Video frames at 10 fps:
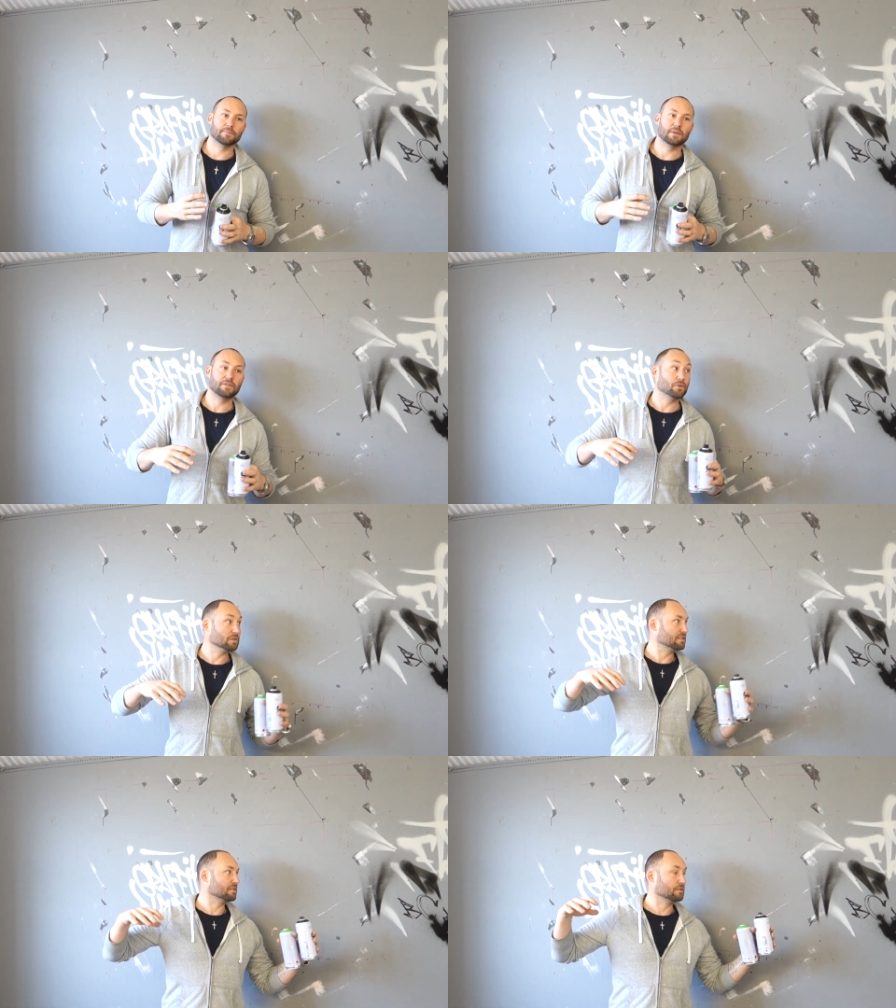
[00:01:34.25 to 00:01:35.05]
if you
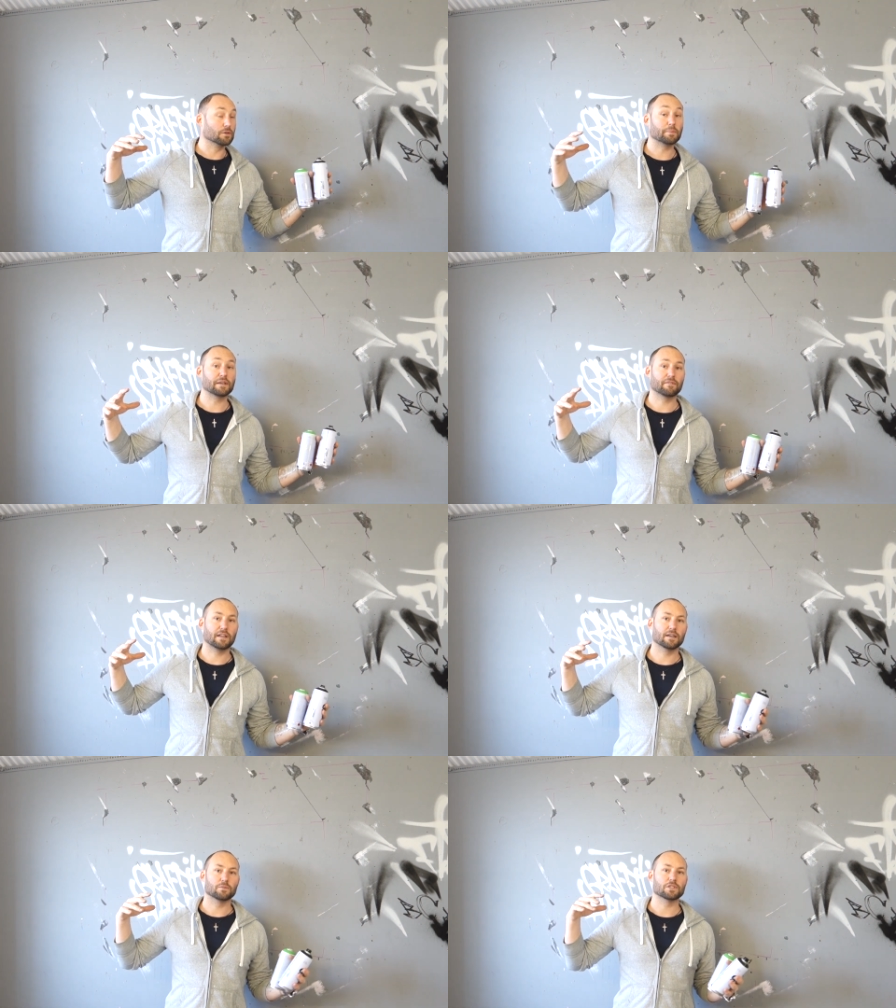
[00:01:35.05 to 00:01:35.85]
wanted to do a big
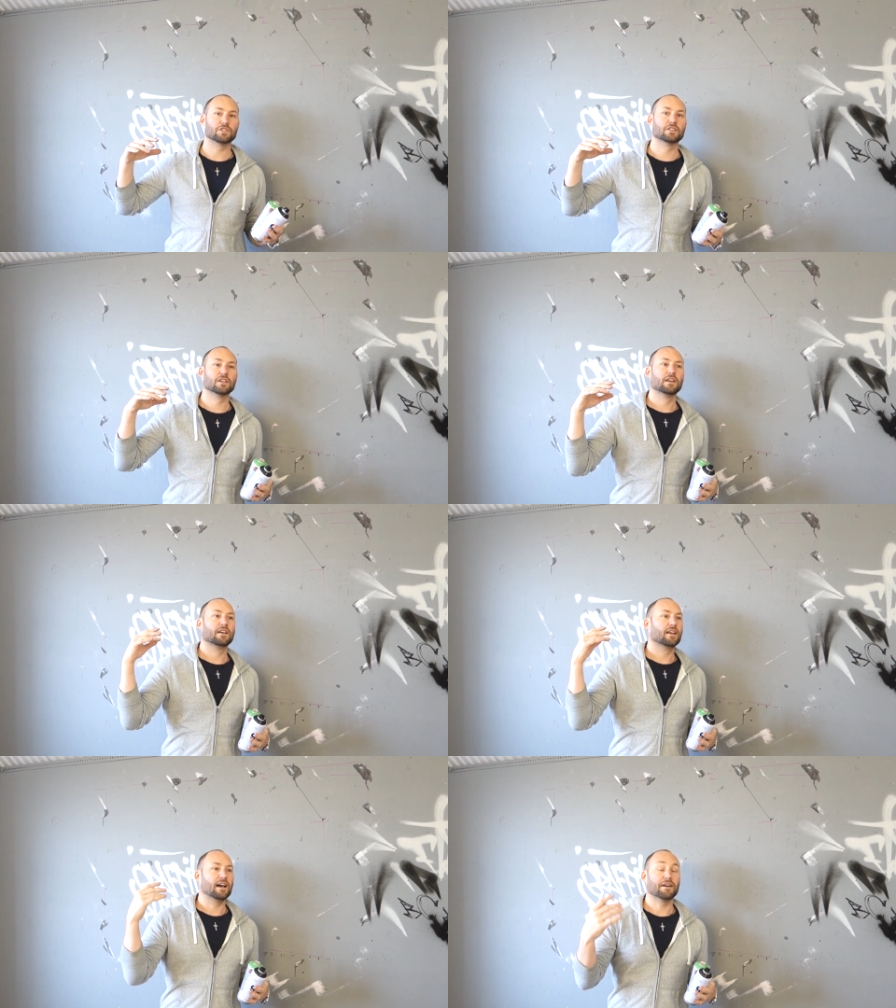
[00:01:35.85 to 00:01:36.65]
flare, which
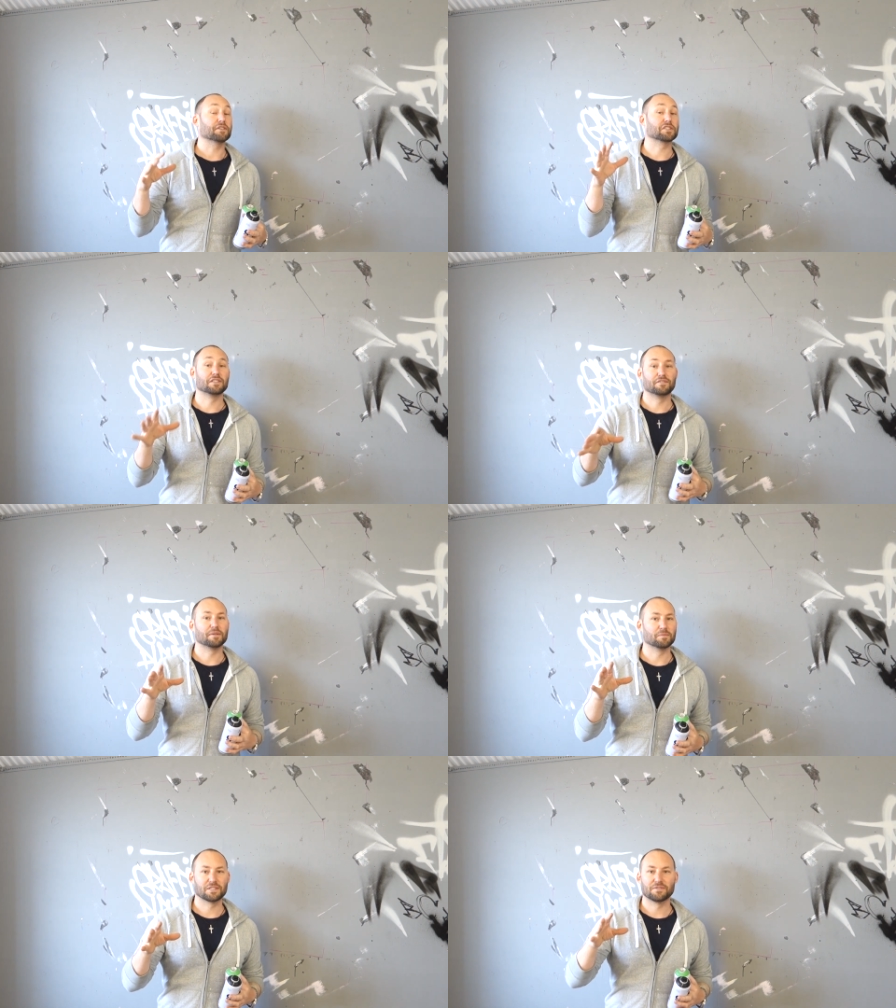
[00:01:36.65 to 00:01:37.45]
I've actually
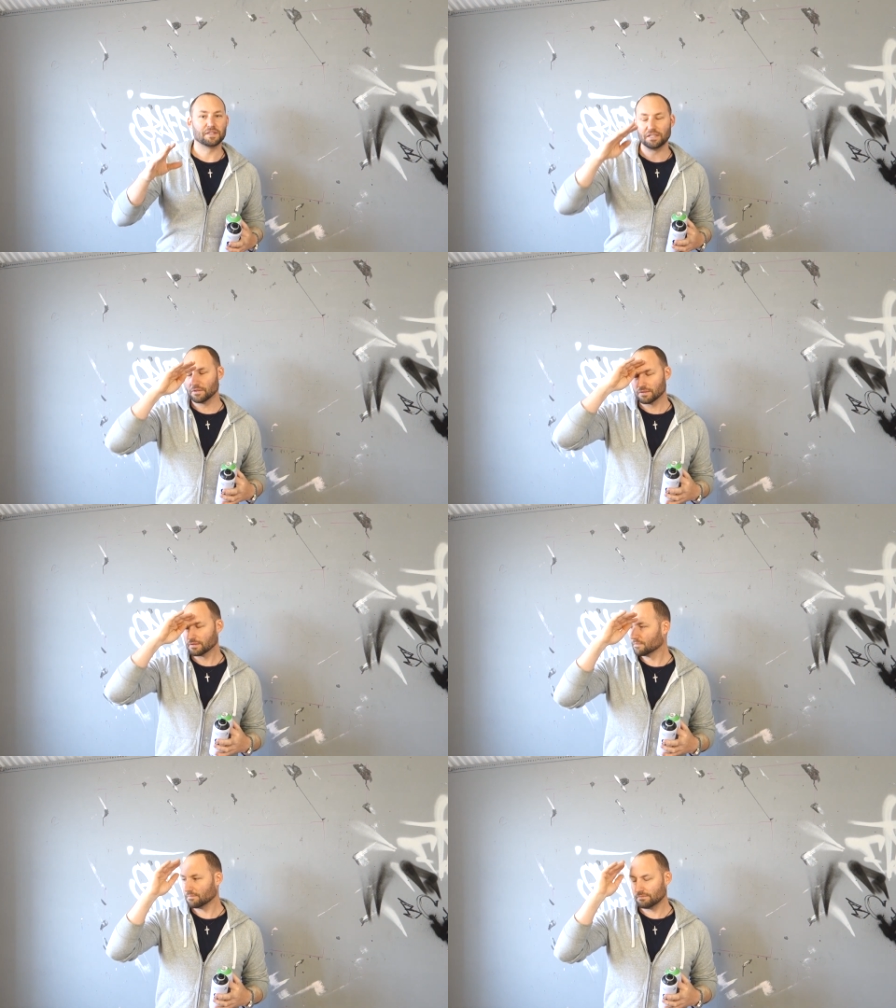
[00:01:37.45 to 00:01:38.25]
filmed this video